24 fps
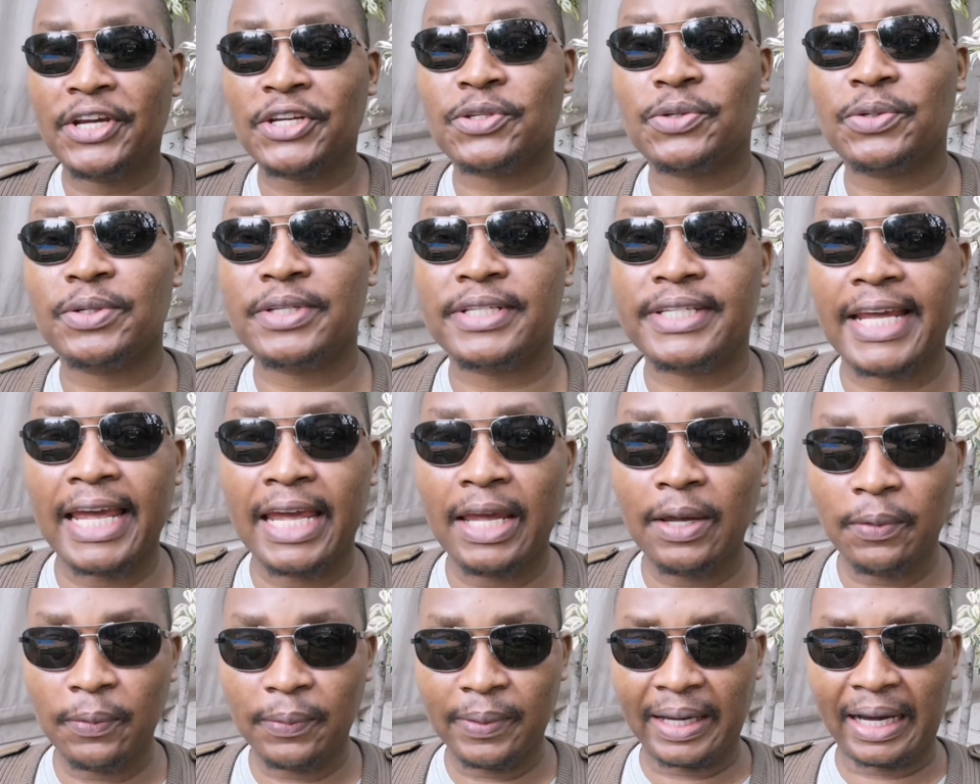
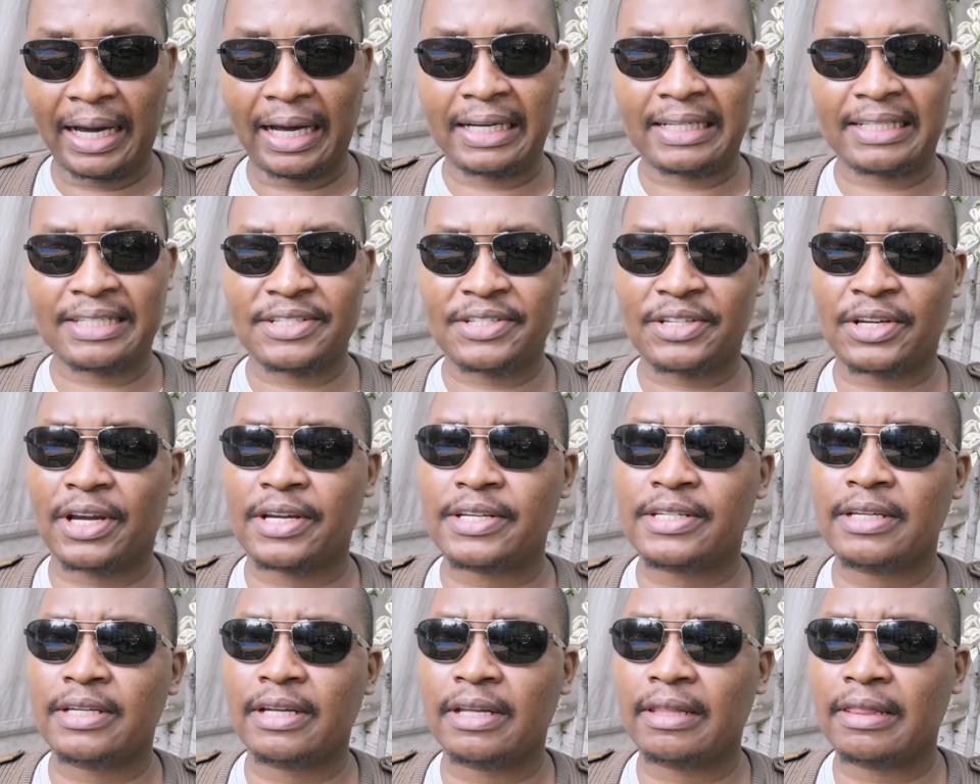Today we are
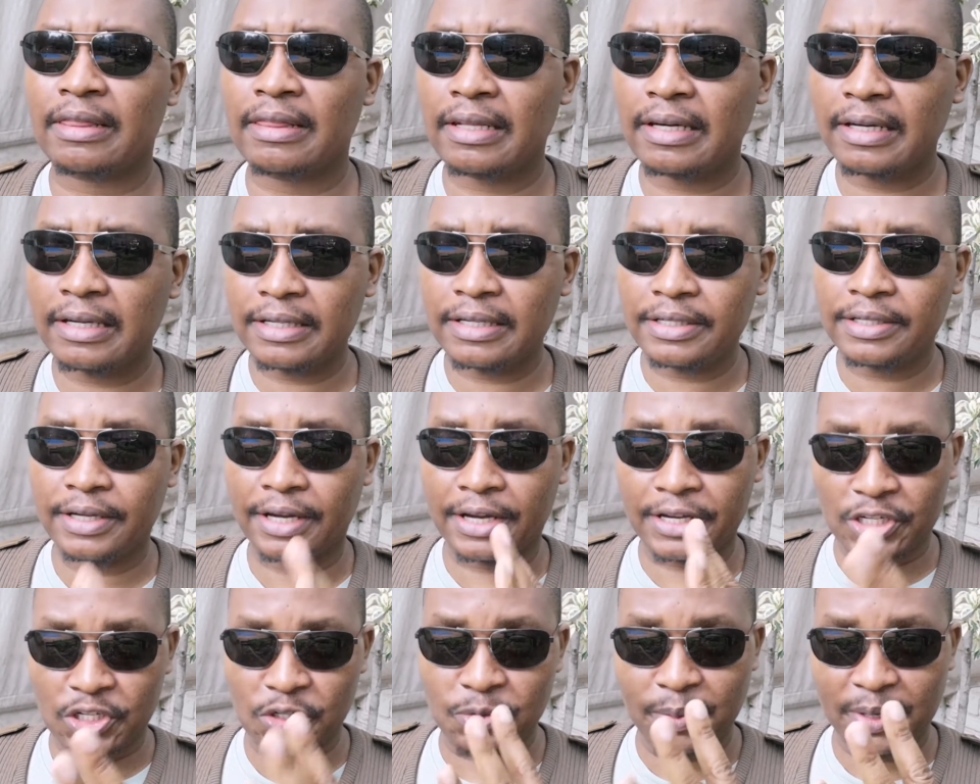discussing three
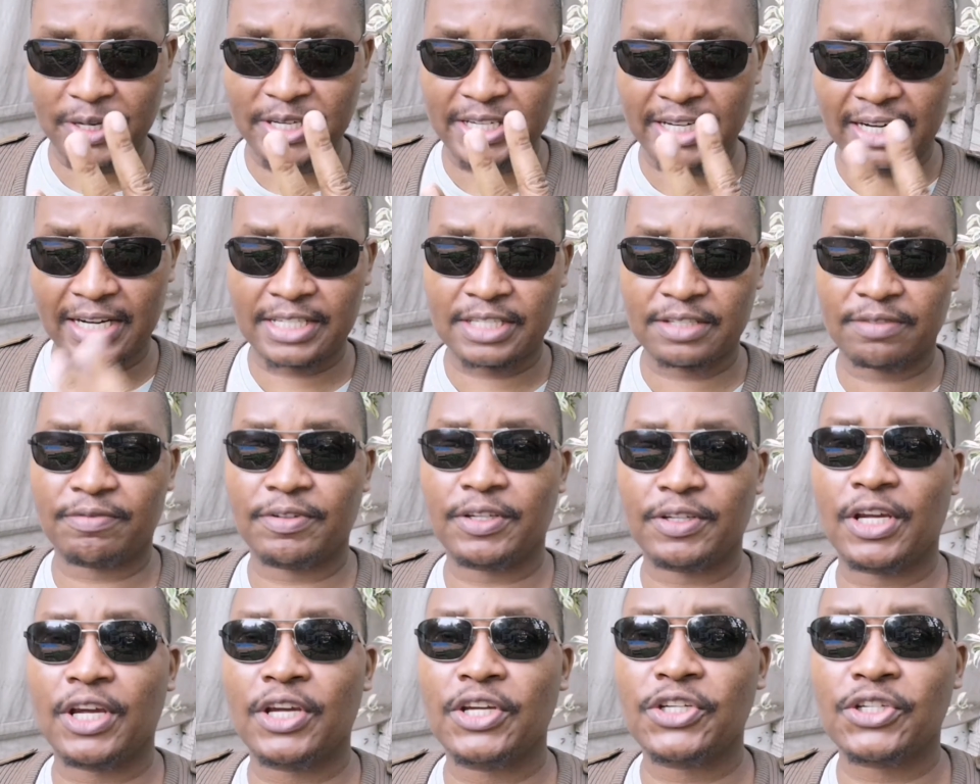airspace
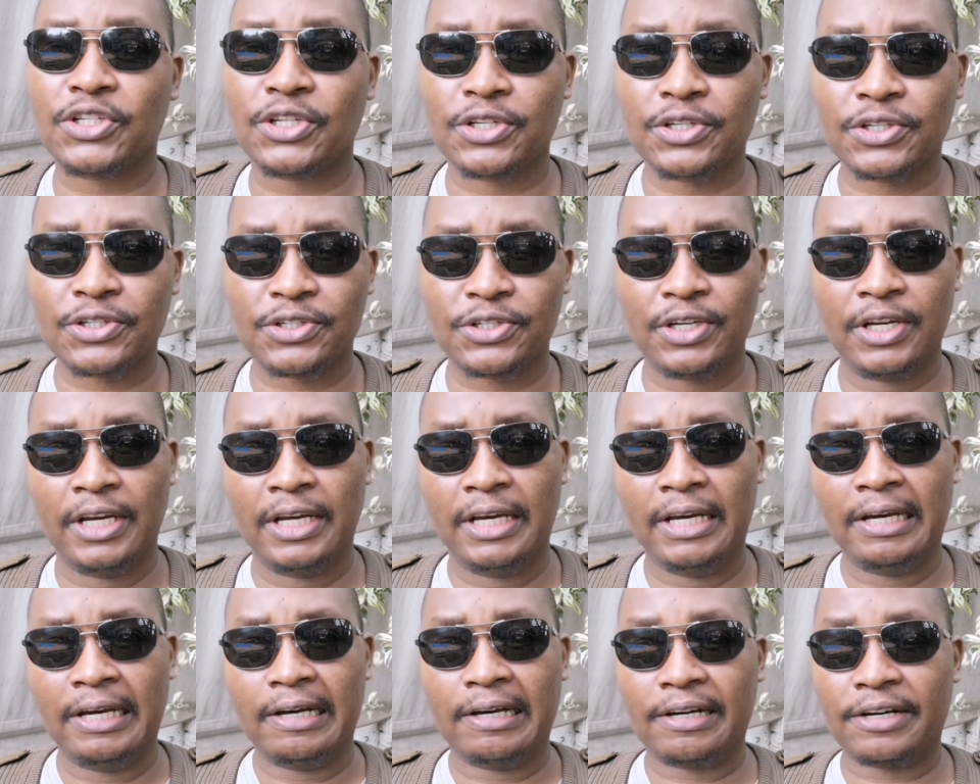classifications:
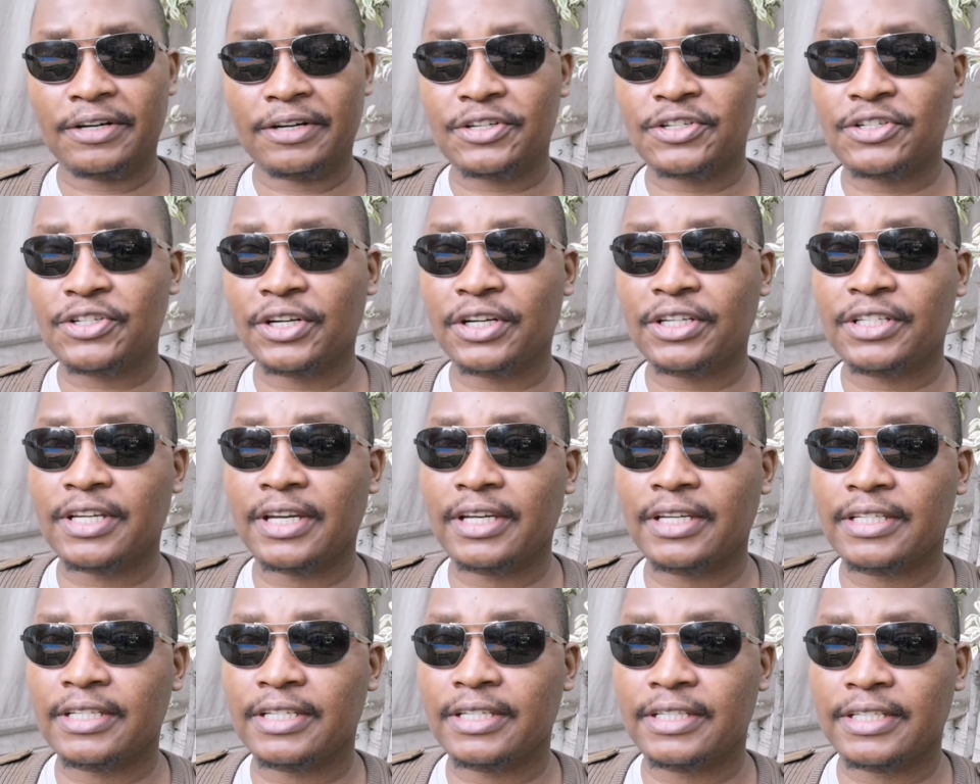
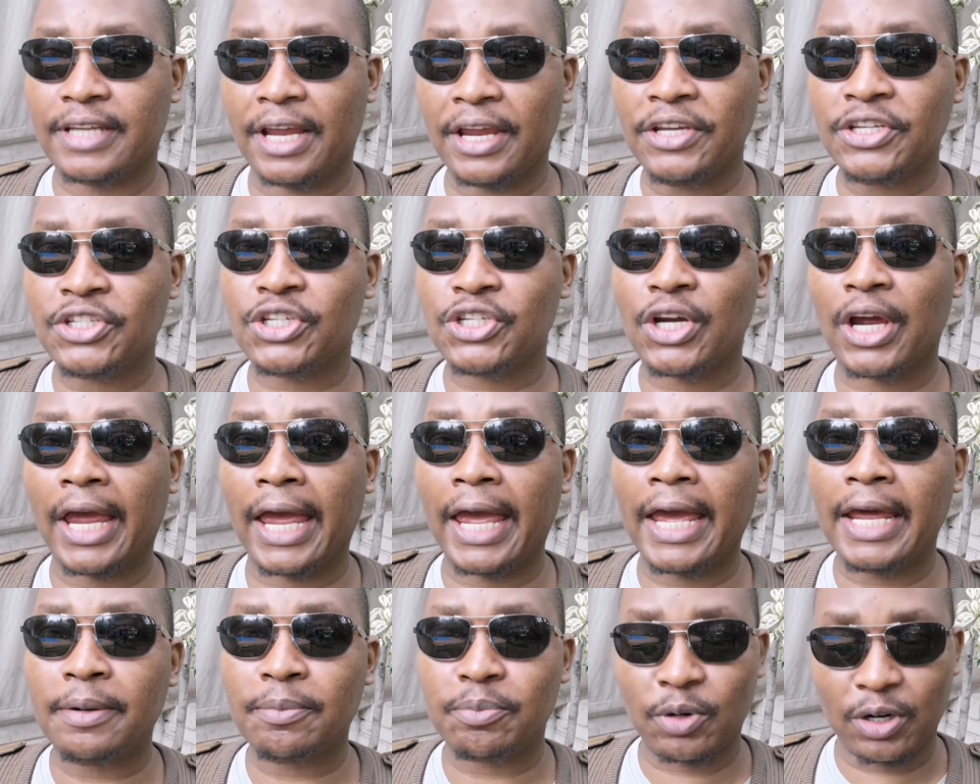restricted, danger
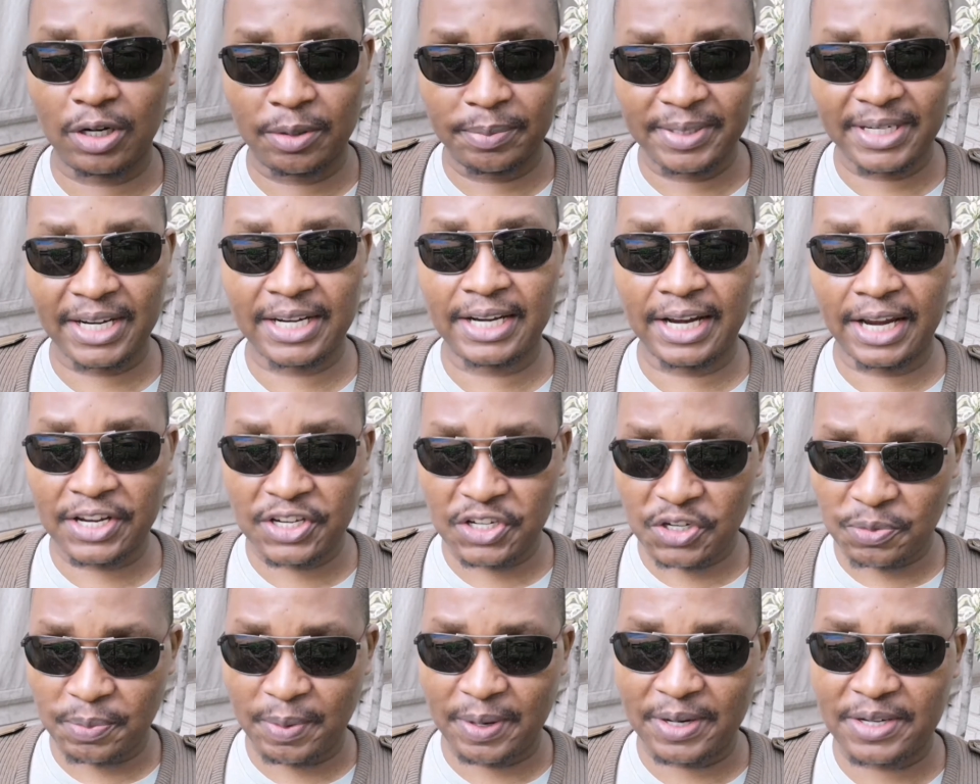and prohibited
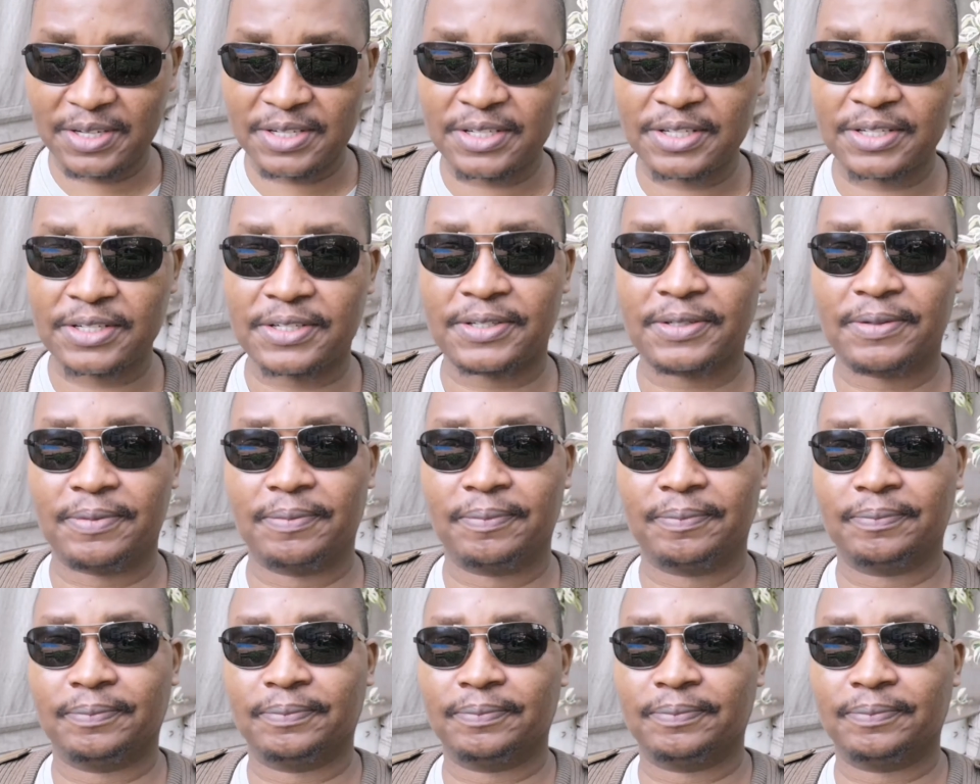airspaces.